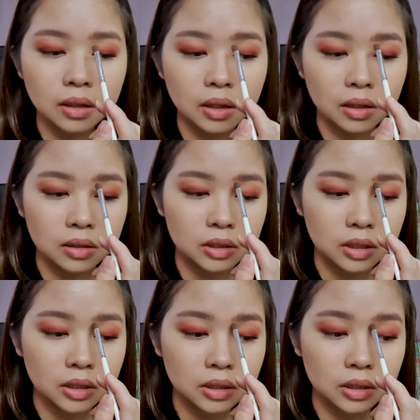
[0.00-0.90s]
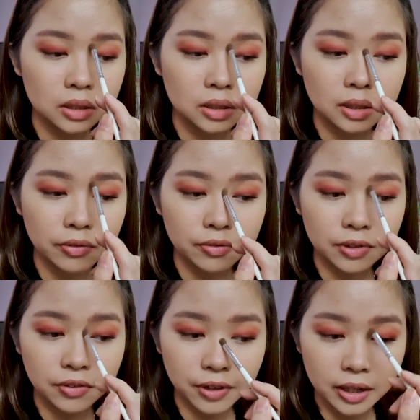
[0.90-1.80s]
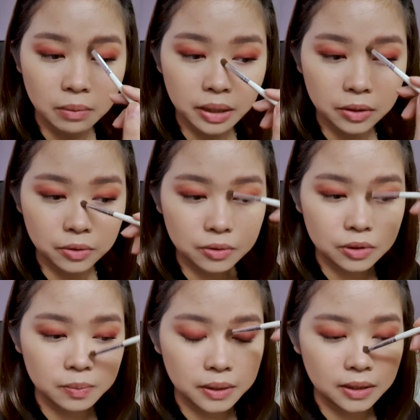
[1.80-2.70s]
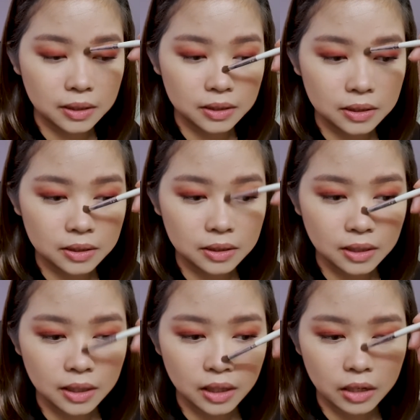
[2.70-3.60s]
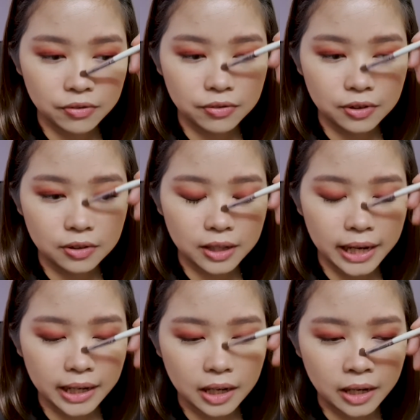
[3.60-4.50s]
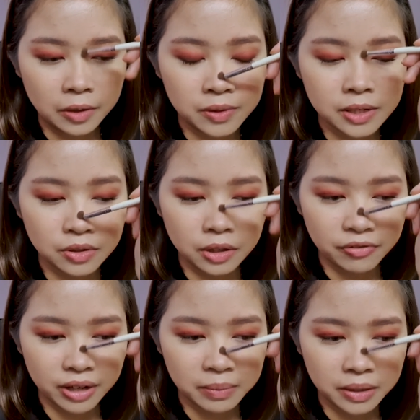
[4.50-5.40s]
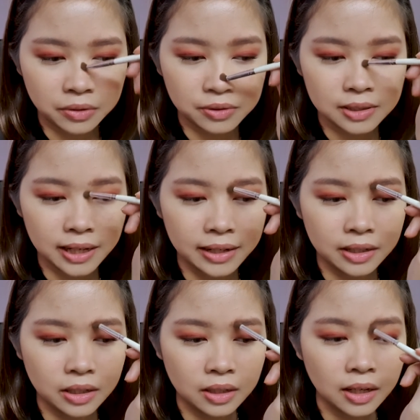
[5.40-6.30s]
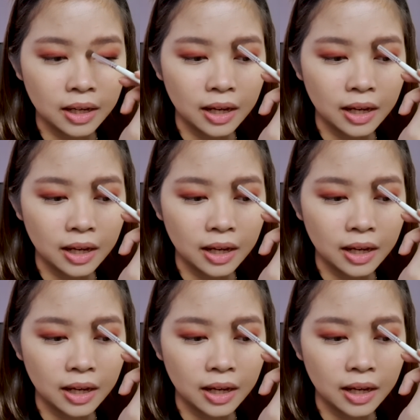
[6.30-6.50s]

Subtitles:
And just defining my nose because I feel like I always need to define my nose slightly